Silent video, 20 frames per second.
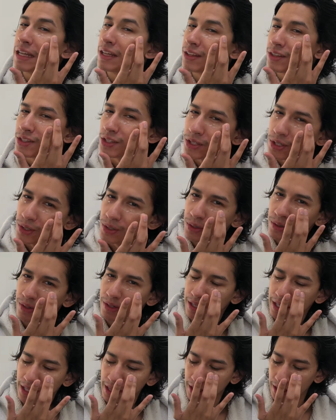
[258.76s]
too
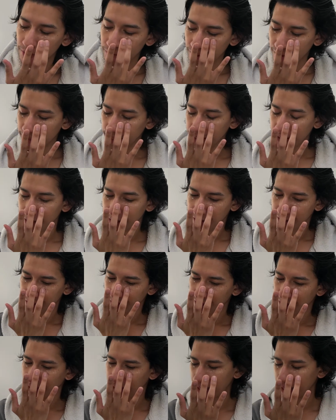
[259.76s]
in love with it.
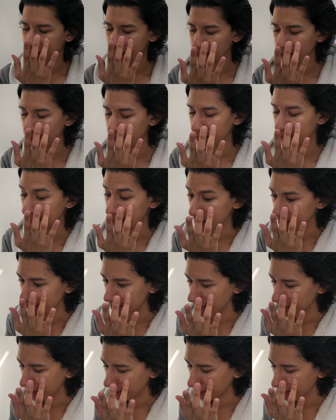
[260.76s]
Again, I don't
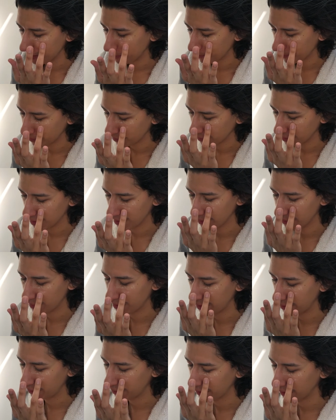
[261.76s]
dislike it, but
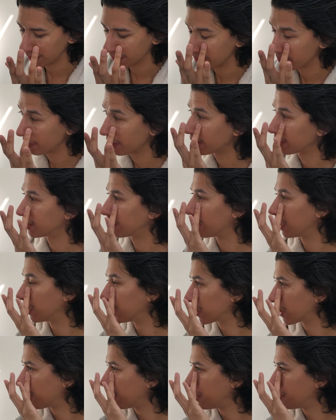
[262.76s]
I feel like compared to other
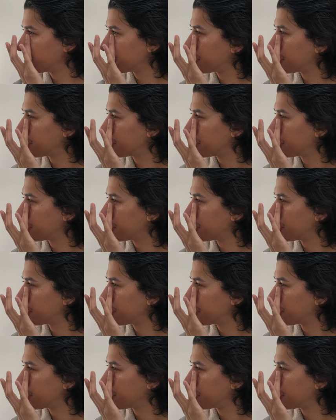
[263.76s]
creams